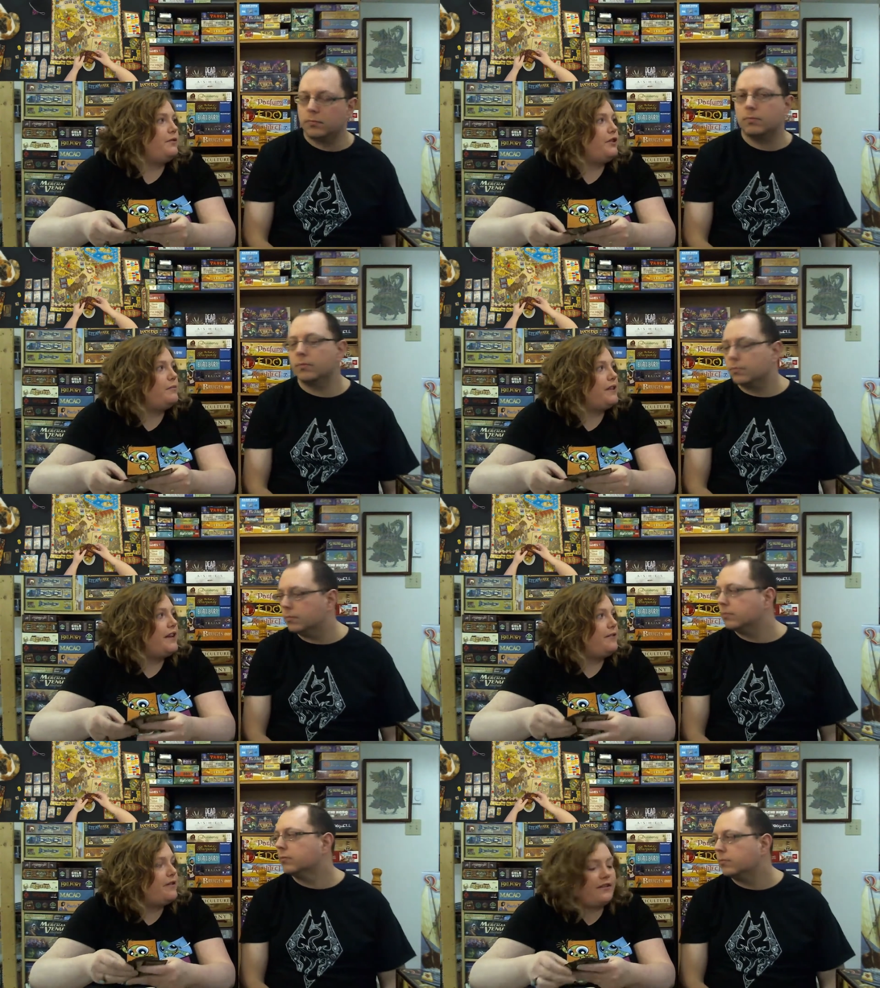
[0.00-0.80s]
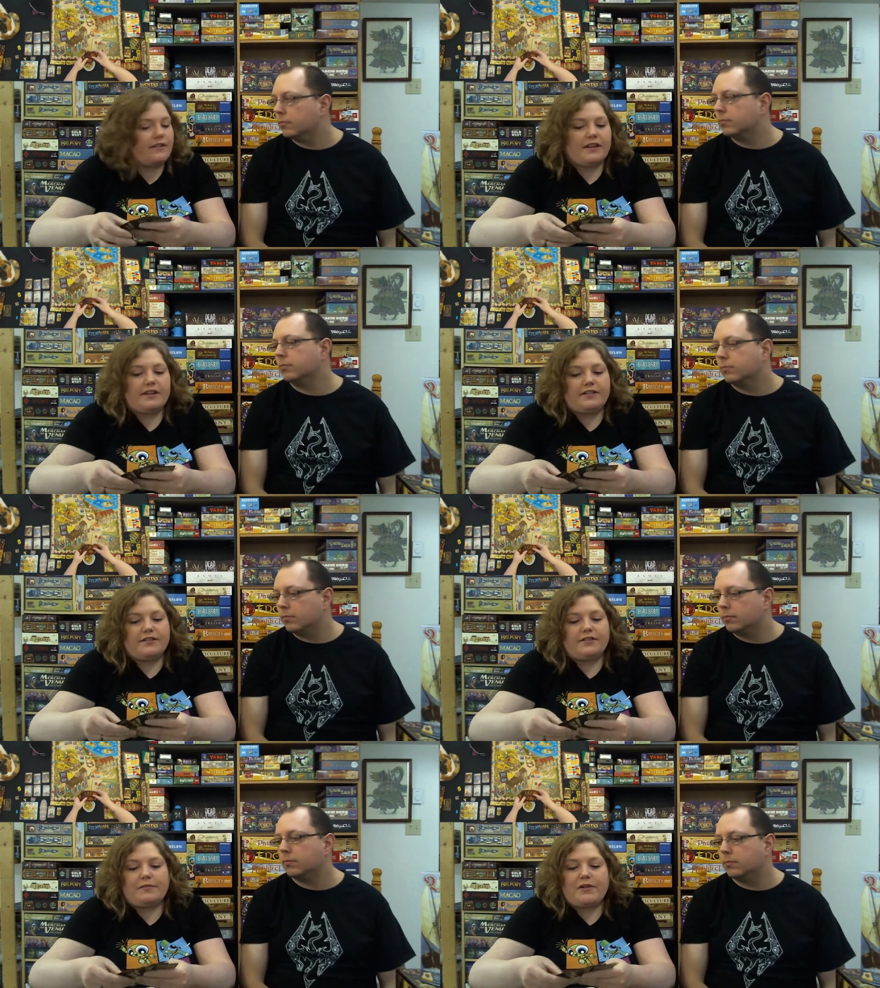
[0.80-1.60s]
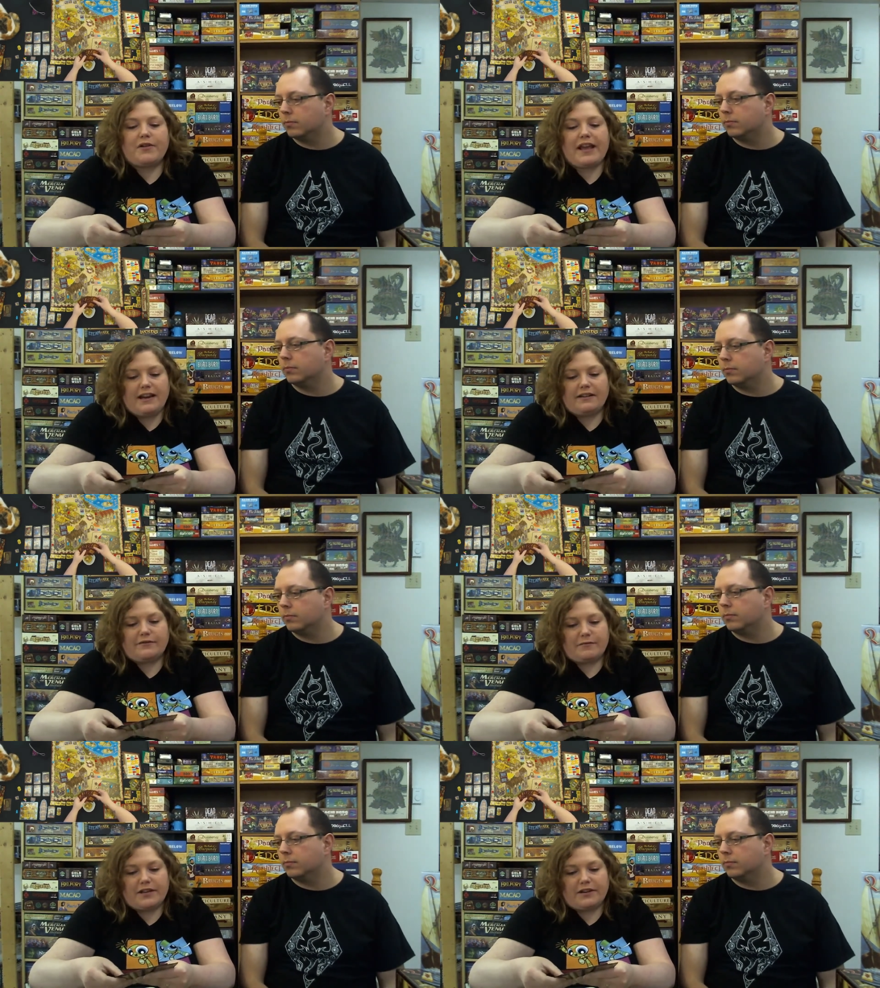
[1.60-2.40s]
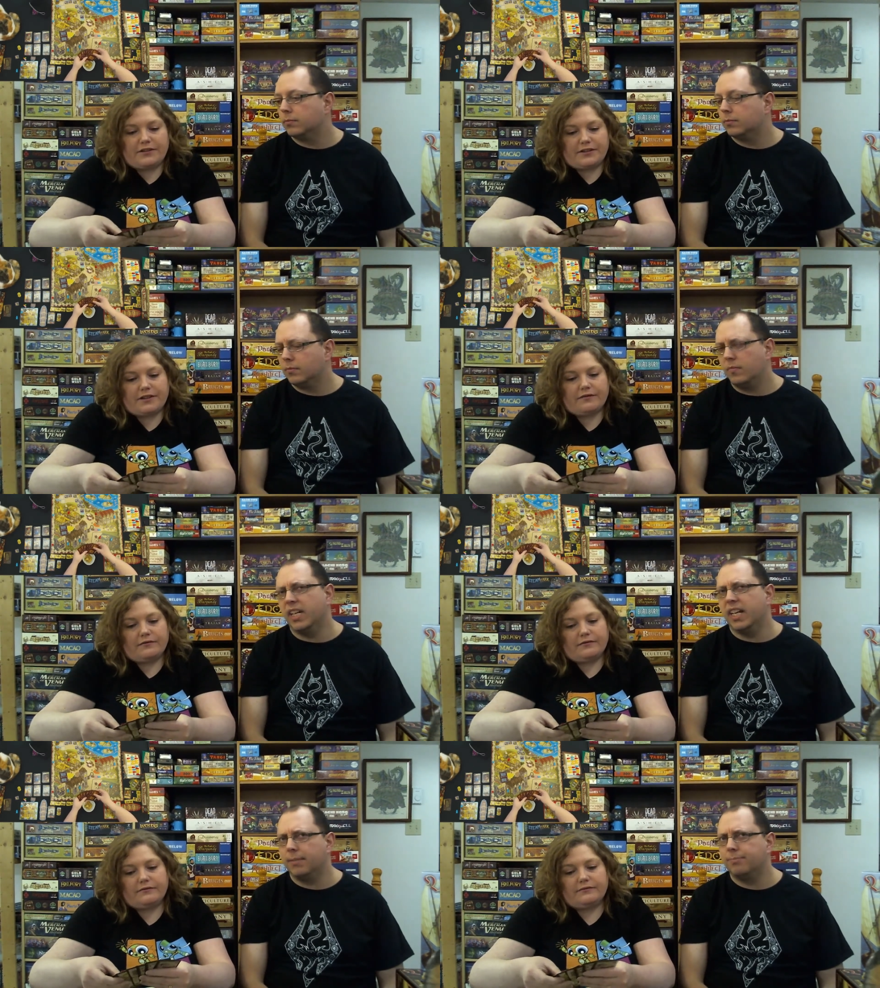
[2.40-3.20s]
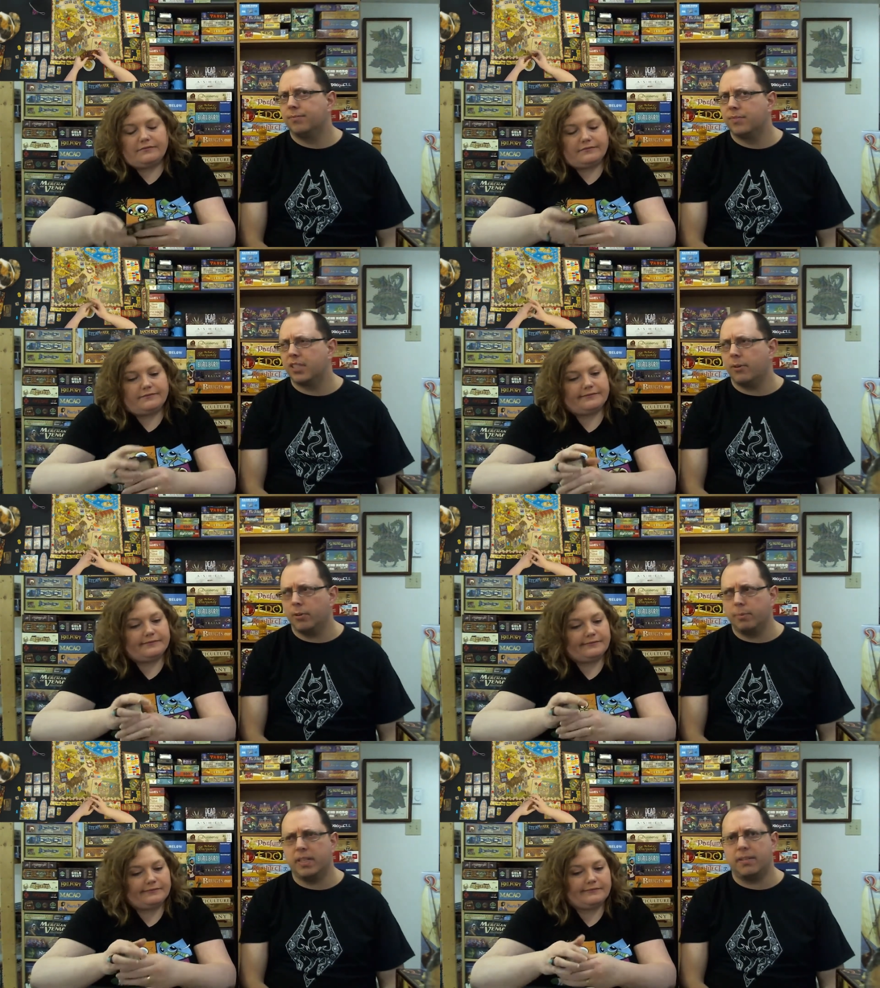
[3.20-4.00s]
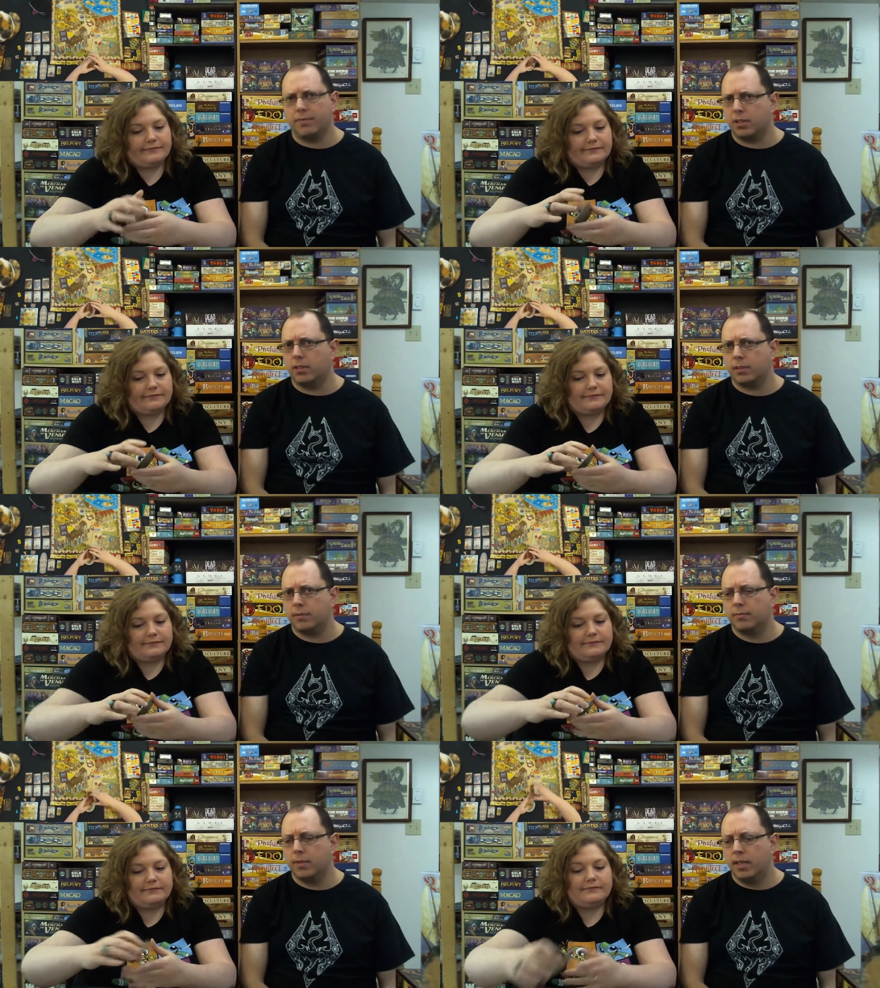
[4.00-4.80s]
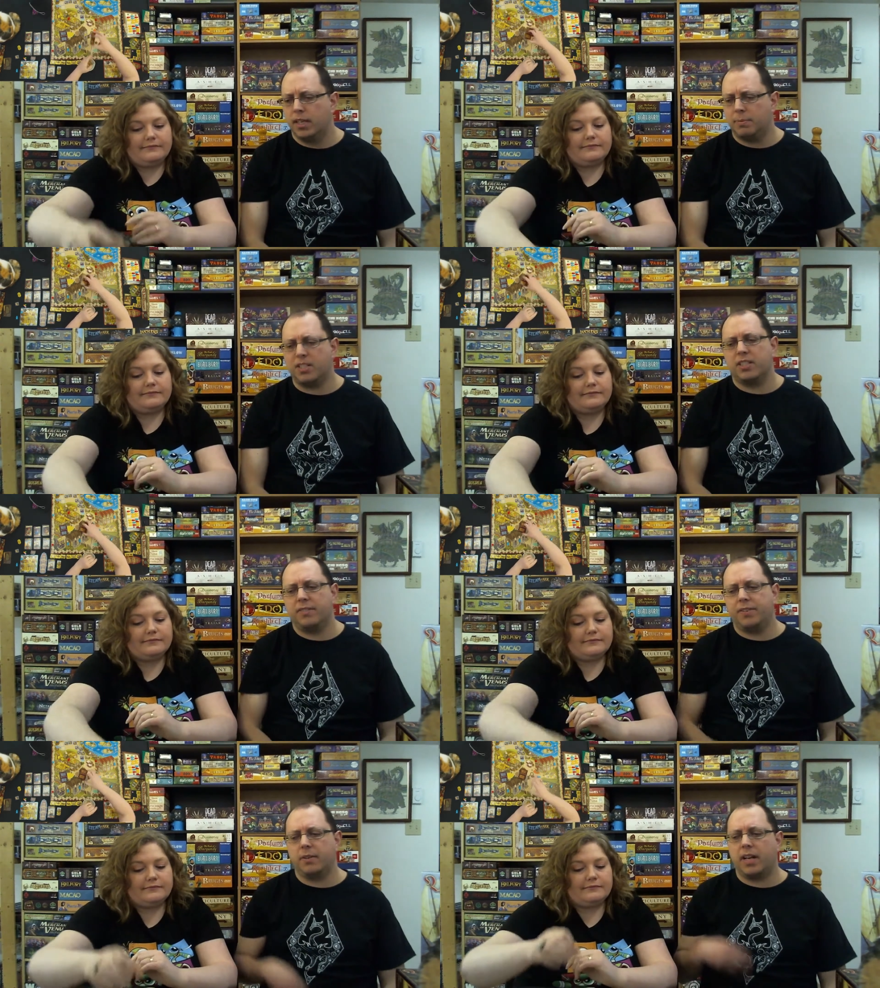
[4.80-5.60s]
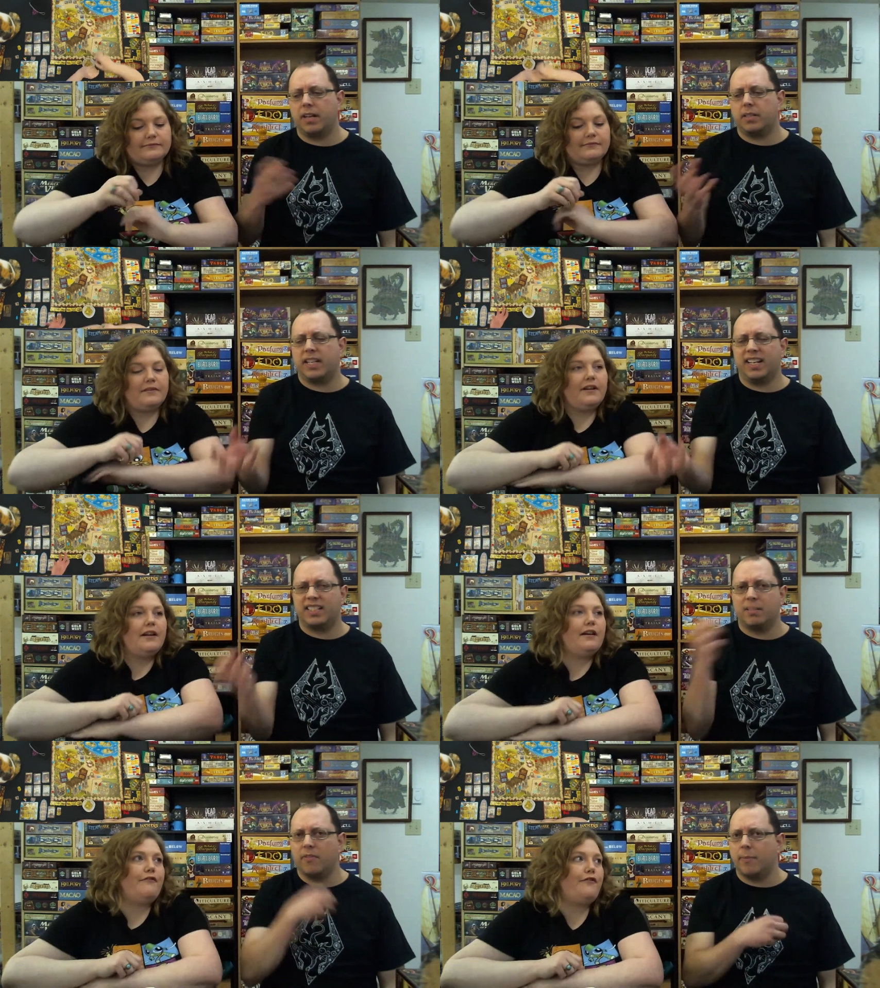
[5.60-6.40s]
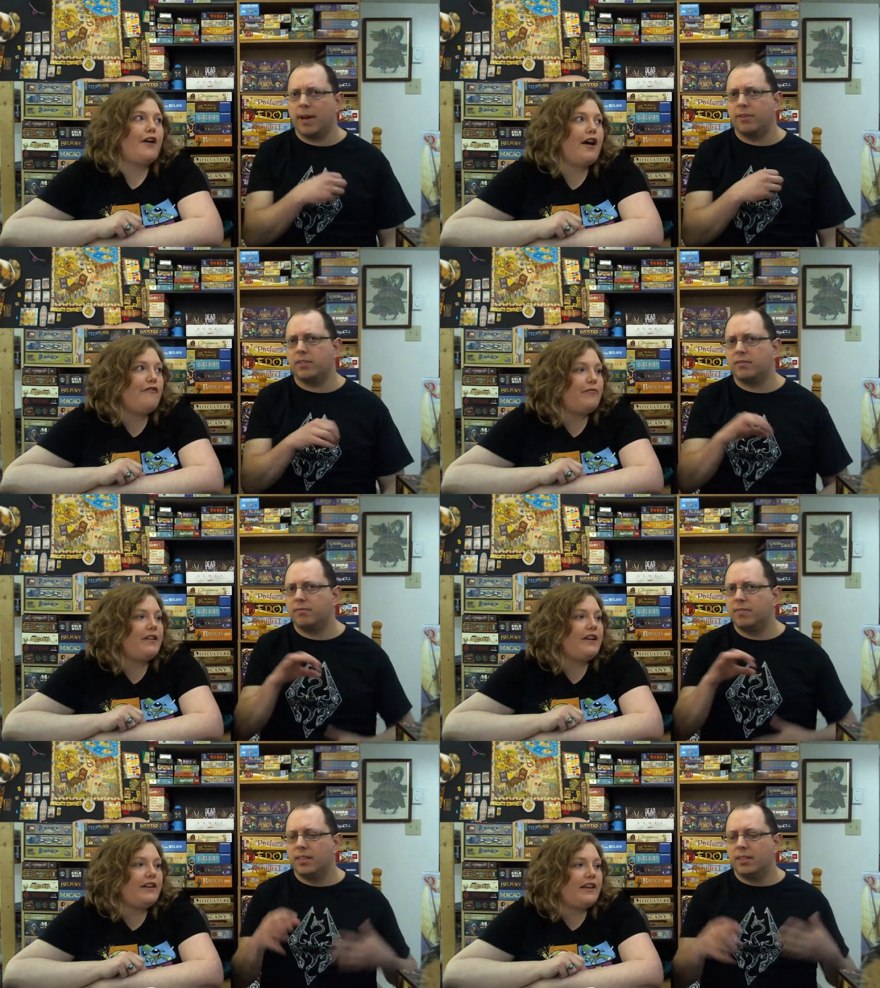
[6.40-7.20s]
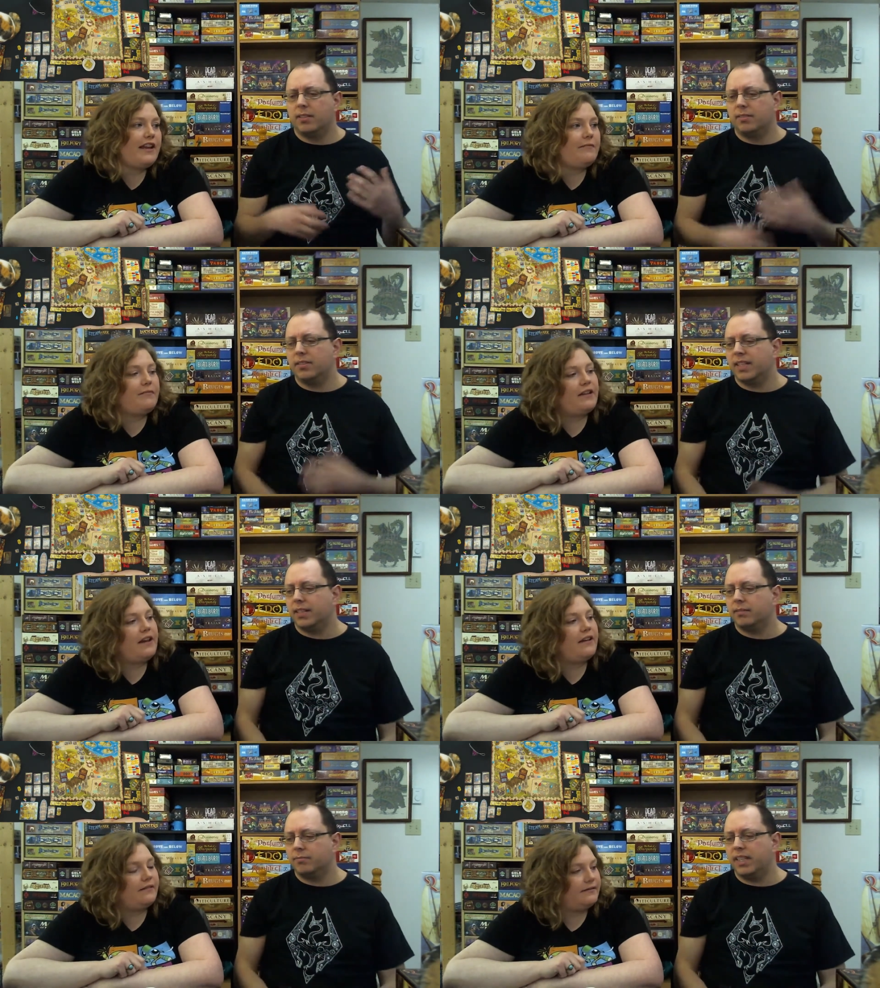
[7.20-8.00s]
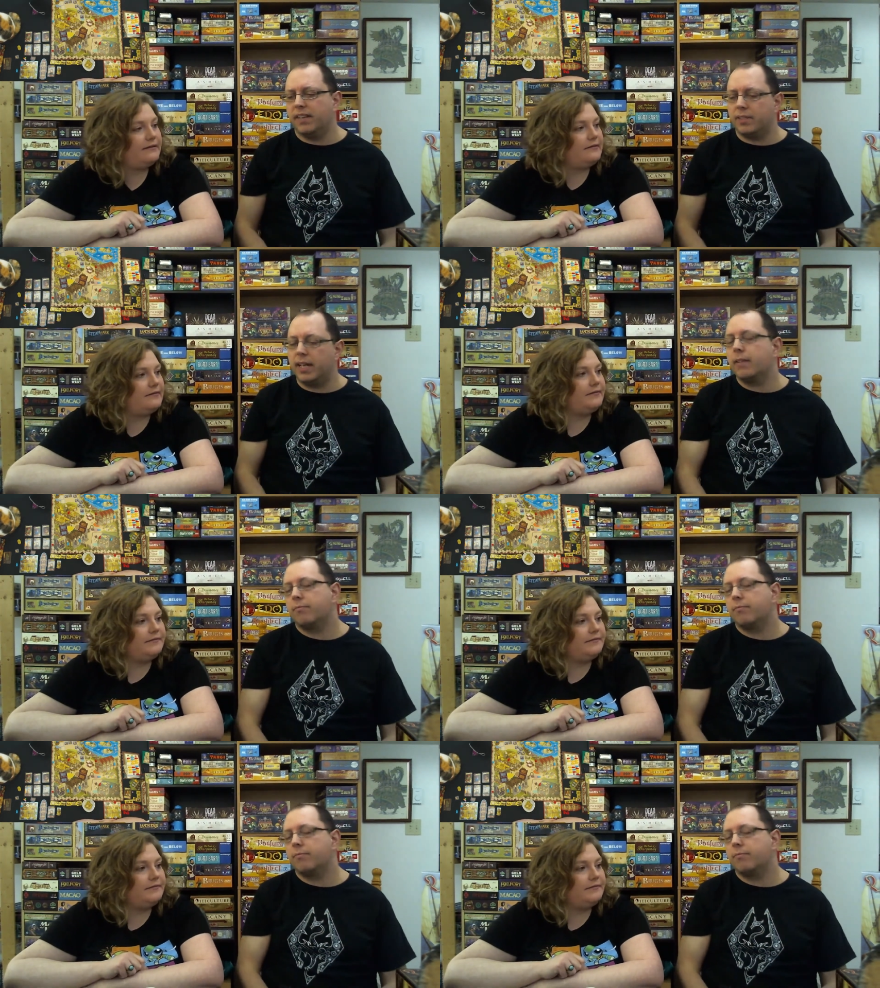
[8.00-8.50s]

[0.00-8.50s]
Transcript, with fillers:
Speaker 1: you're playing with because there's about eight of them here. So
Speaker 2: yeah, so that would be difficult, mm-hmm. especially if you're gonna take some a of them. Five-player game. Yeah. yeah. yeah. Yeah.